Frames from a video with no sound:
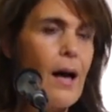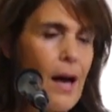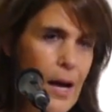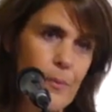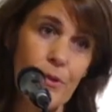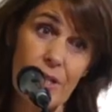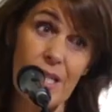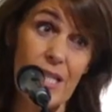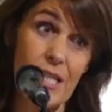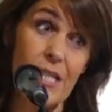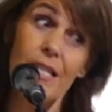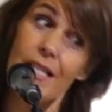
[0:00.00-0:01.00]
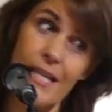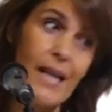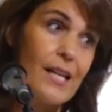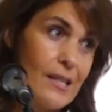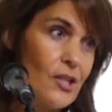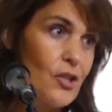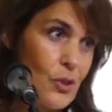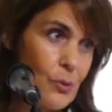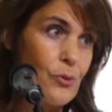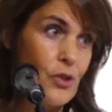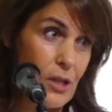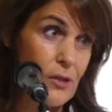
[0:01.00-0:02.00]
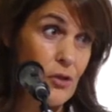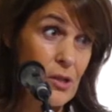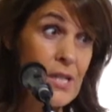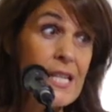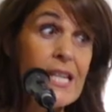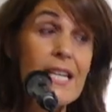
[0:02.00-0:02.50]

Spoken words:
I was teaching secondary school children.